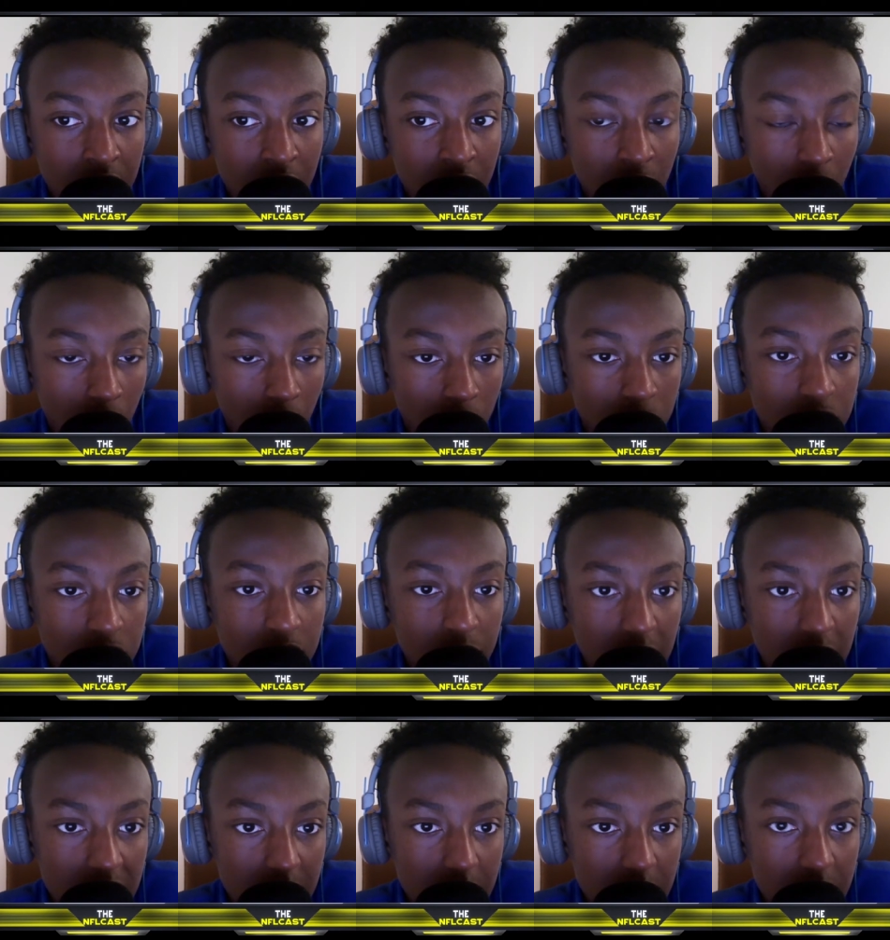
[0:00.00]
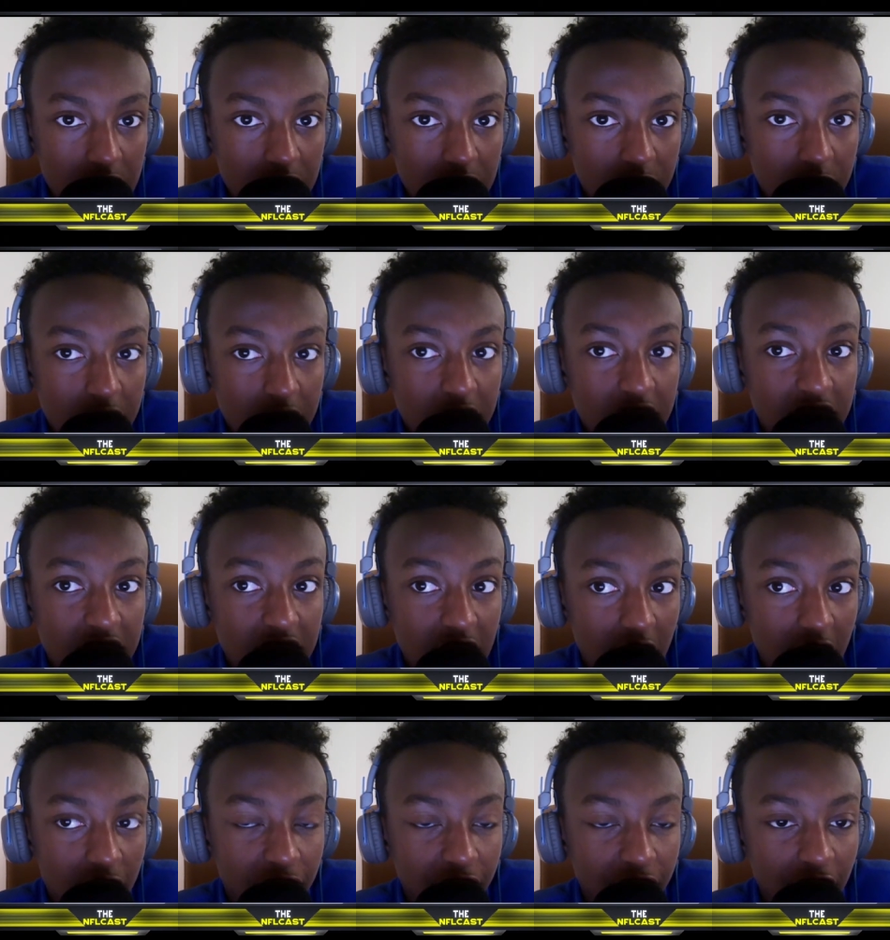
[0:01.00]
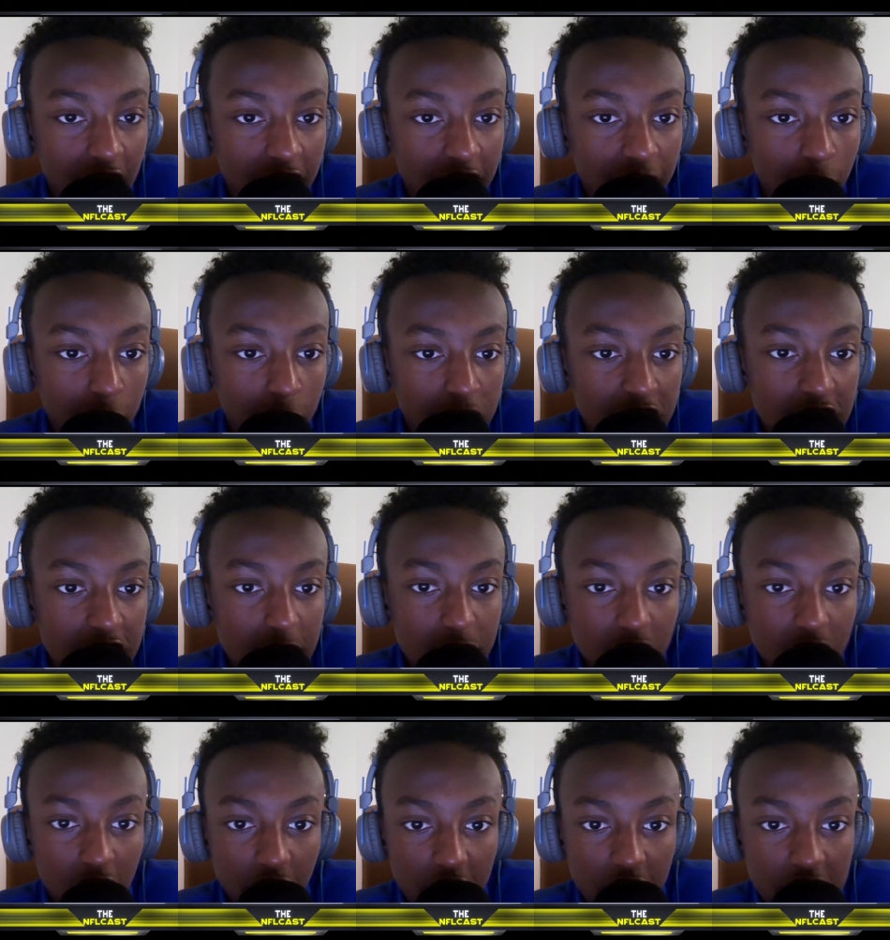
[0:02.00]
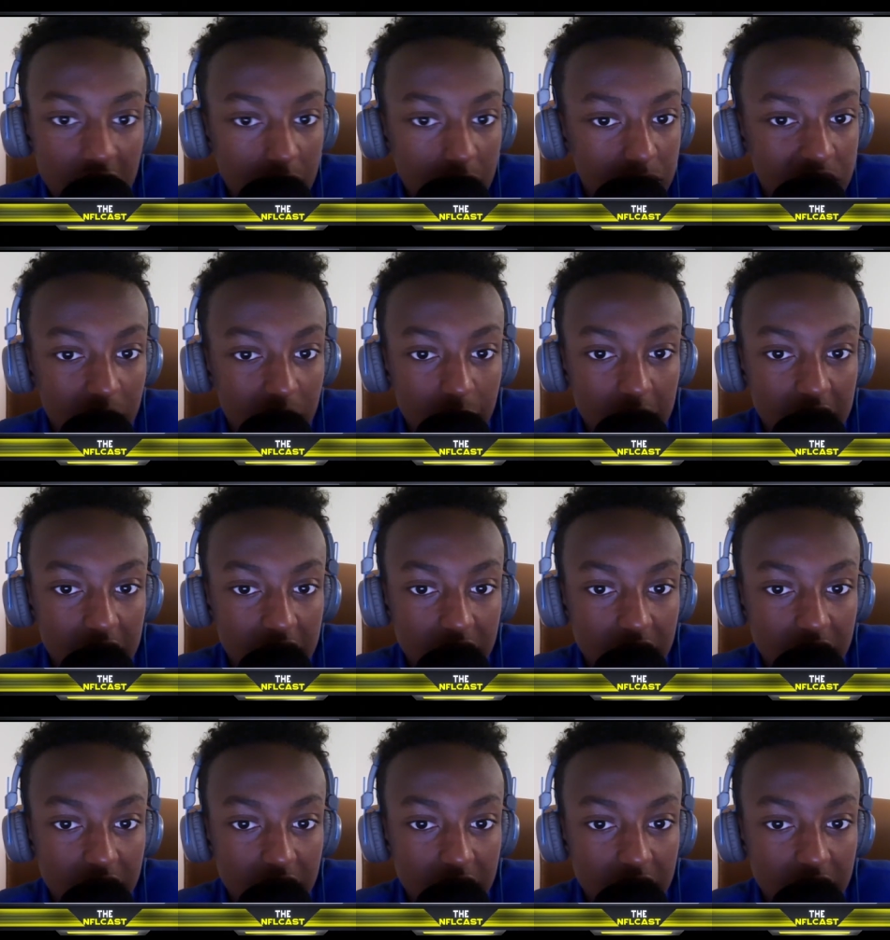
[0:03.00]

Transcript: Colts, maybe. But the, that, that four teams are the teams to beat.